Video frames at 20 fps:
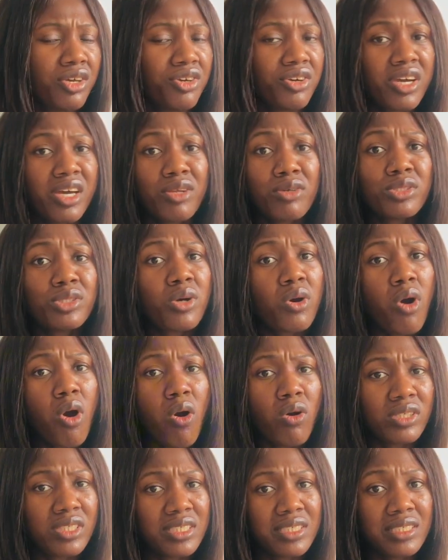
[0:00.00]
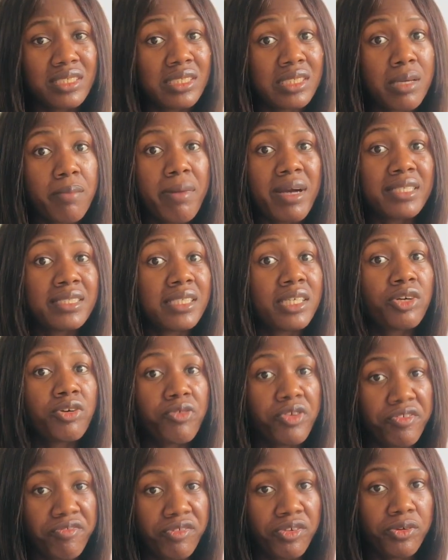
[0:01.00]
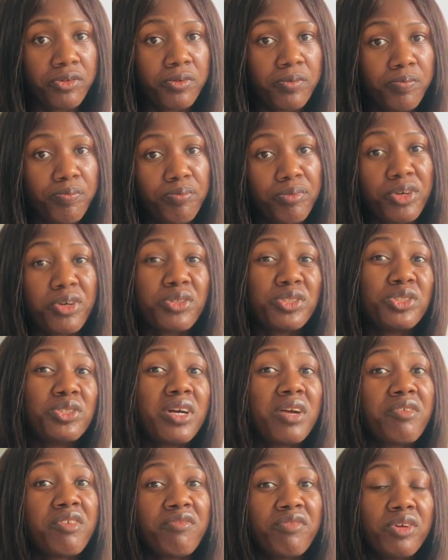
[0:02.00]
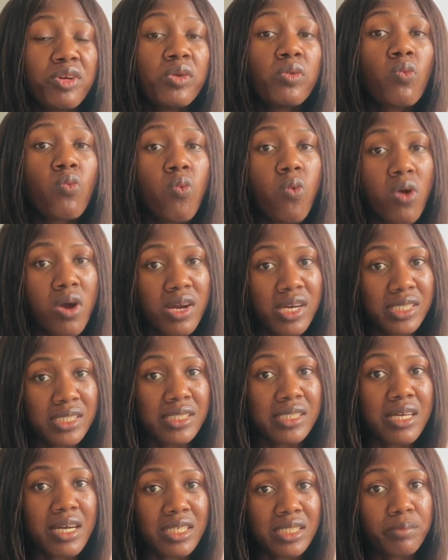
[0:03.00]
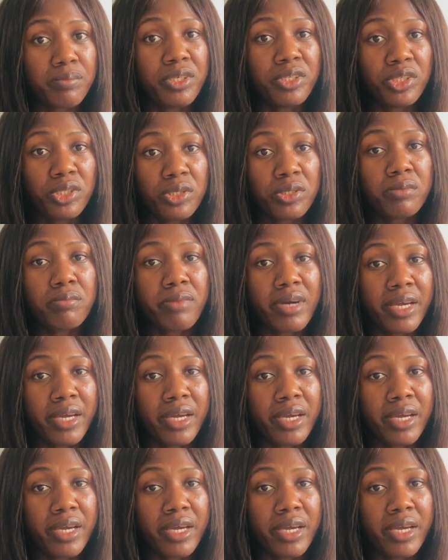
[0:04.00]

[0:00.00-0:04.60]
You can also call this systematic review because you are reviewing works that has been done